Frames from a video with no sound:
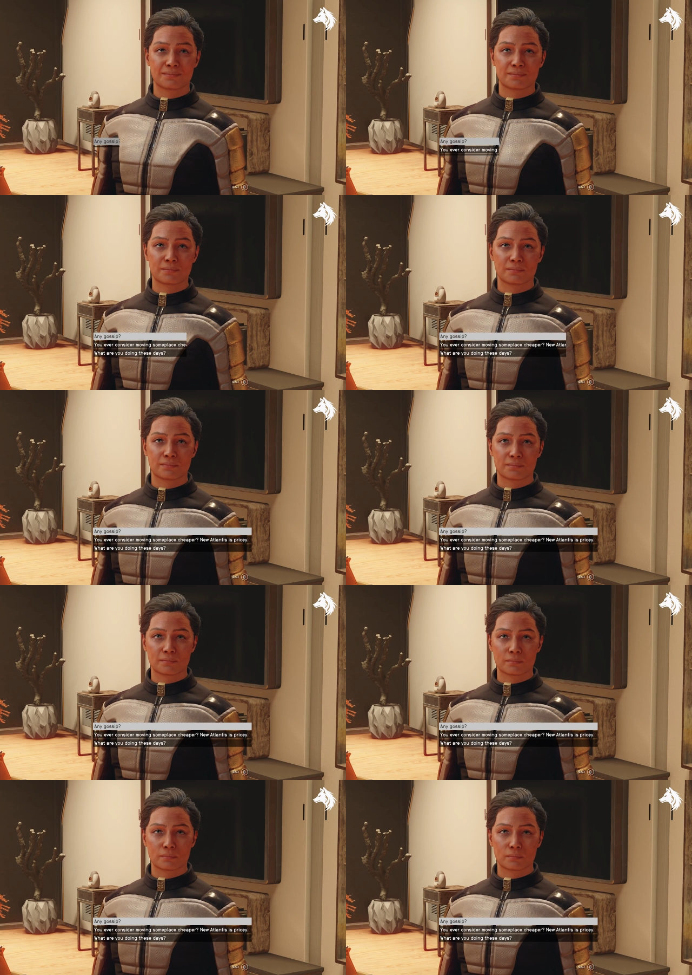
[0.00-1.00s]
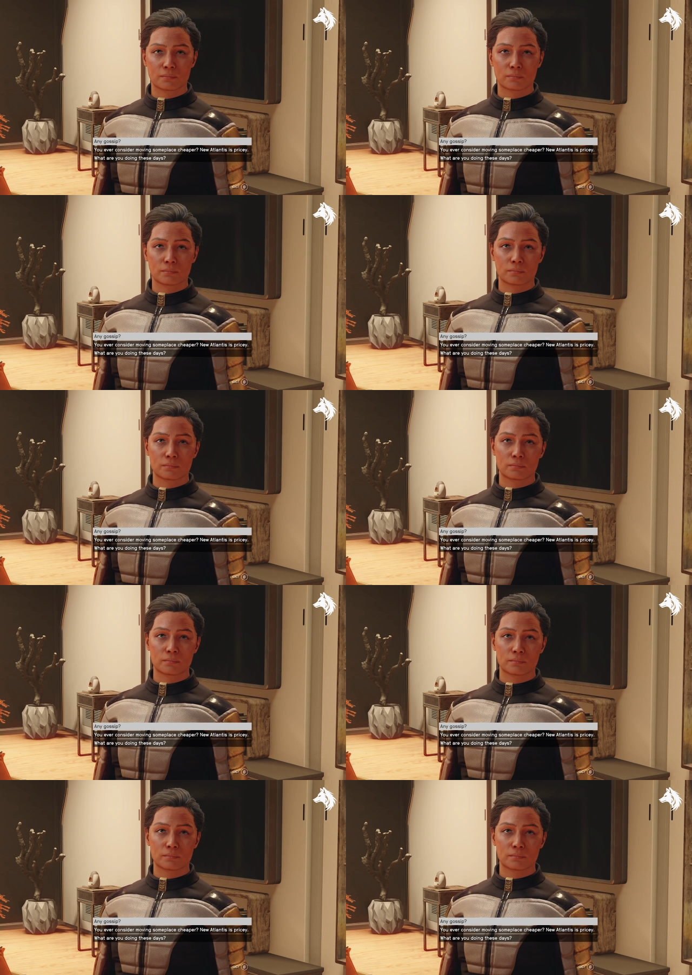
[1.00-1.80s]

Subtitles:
(no one is talking)